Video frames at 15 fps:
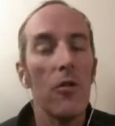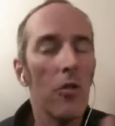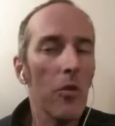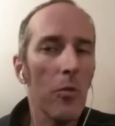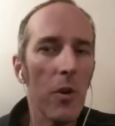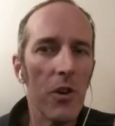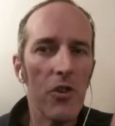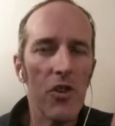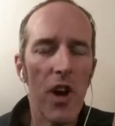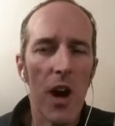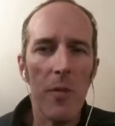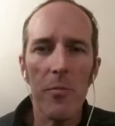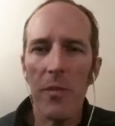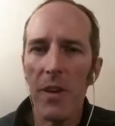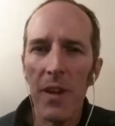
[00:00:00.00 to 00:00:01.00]
Do a
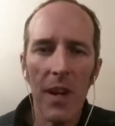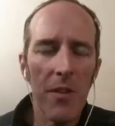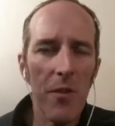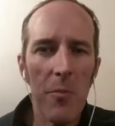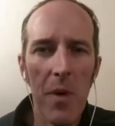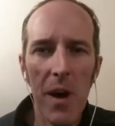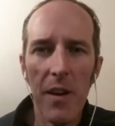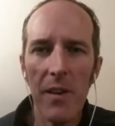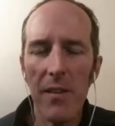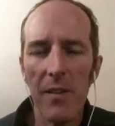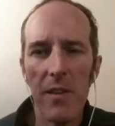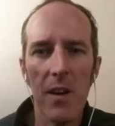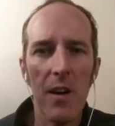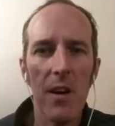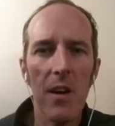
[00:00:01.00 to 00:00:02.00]
workshop. Get
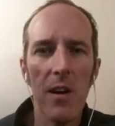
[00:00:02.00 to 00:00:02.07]
everybody's